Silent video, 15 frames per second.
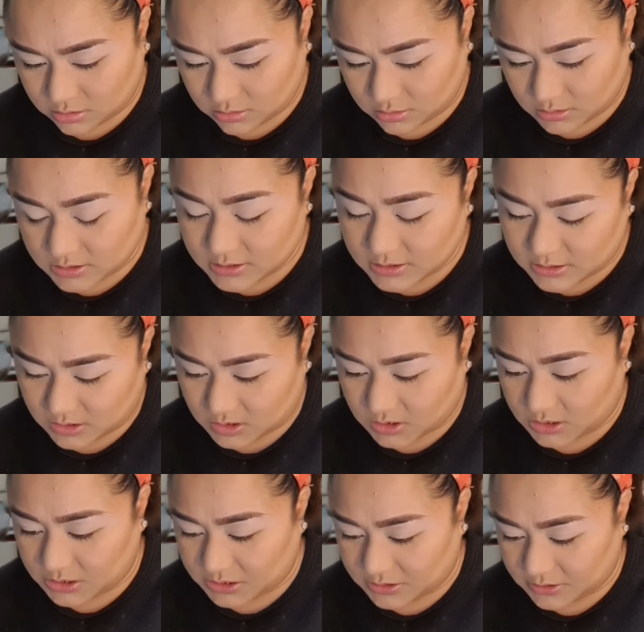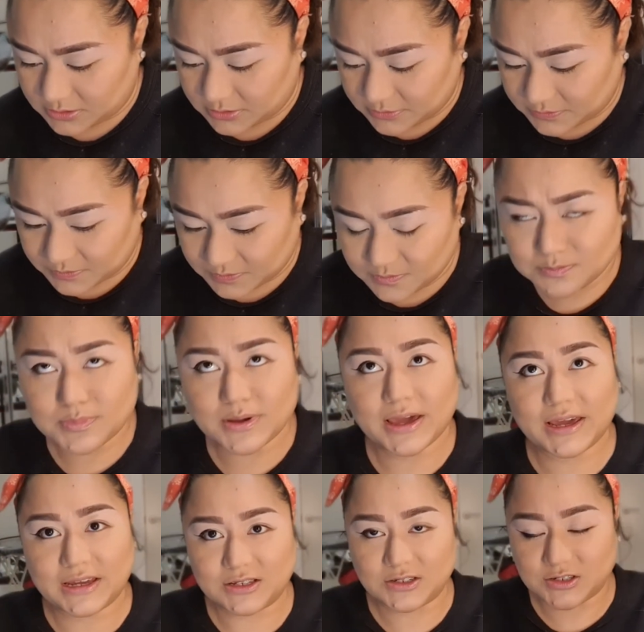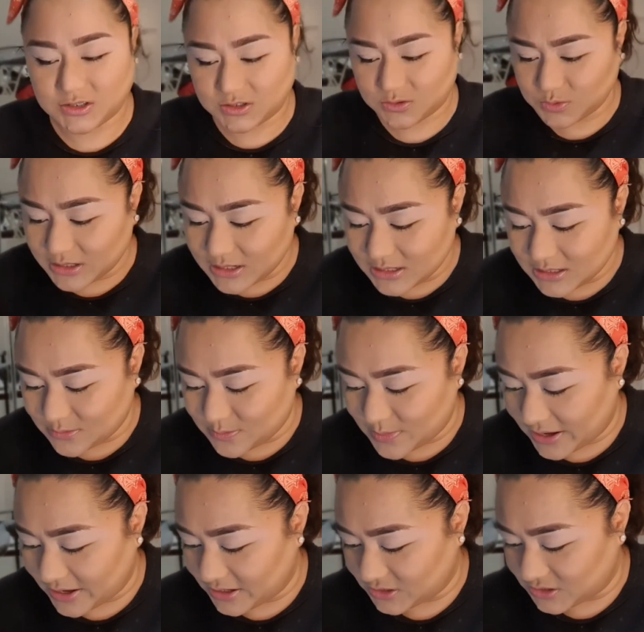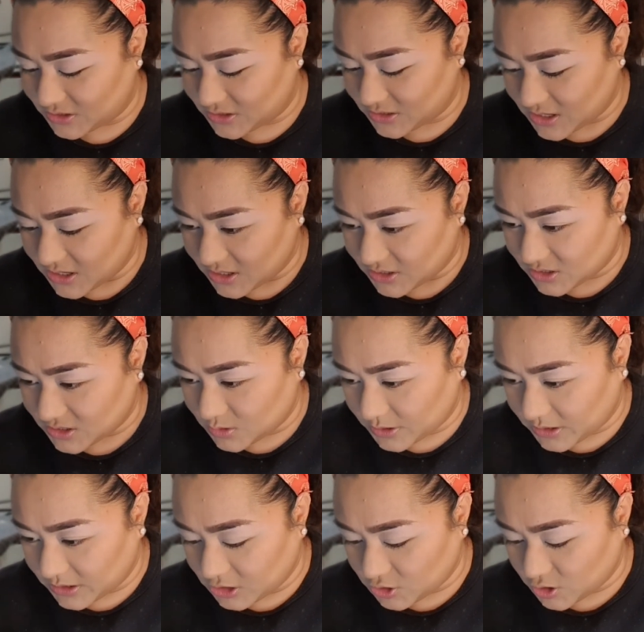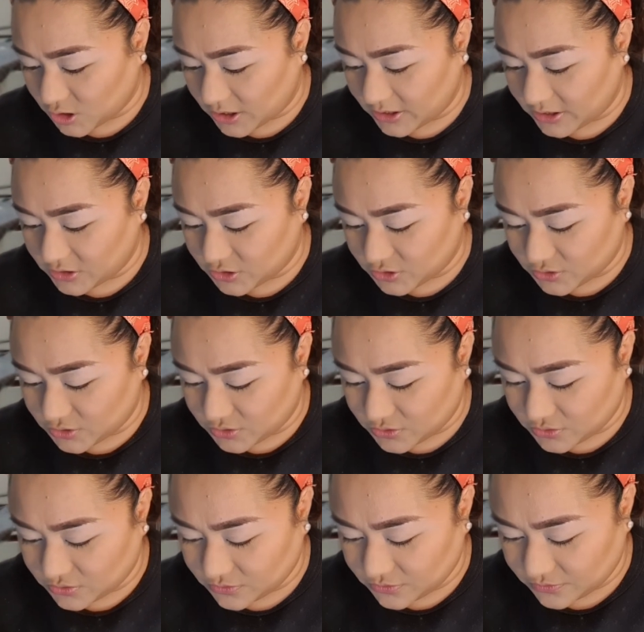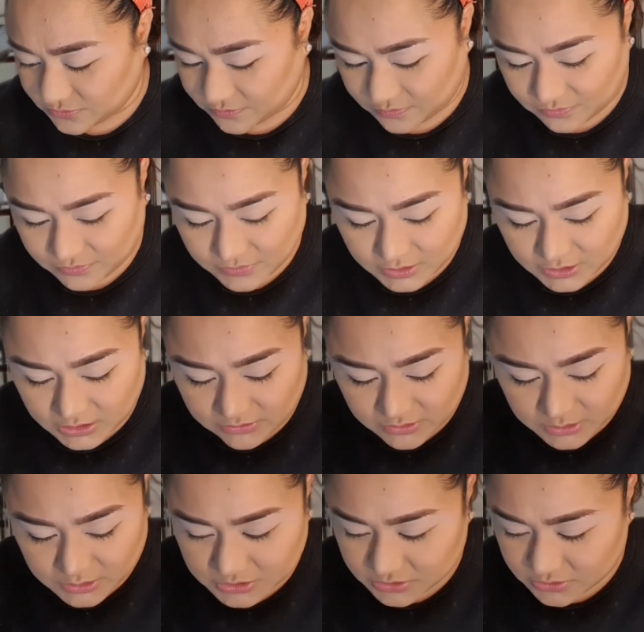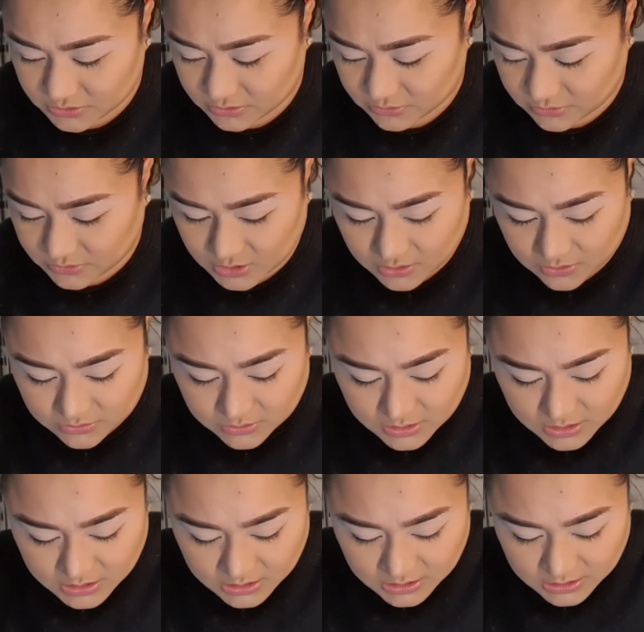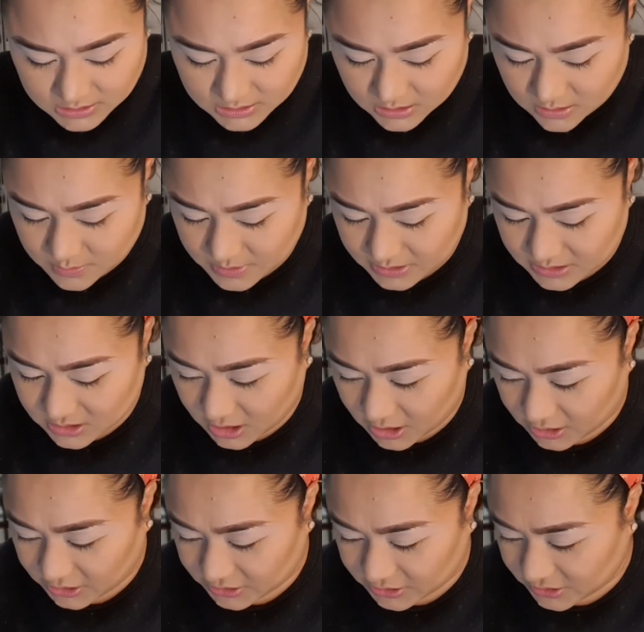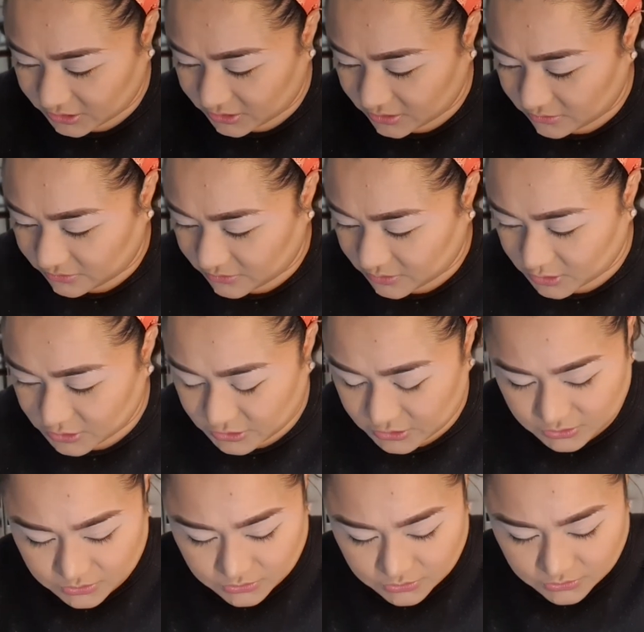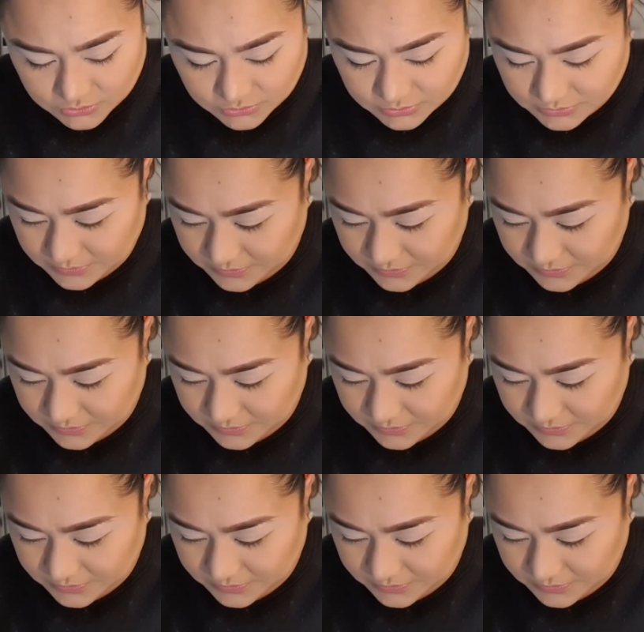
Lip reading: This is hard. Beige, what is beige? So we're gonna try and do universal. No, it's a little bit darker than universal.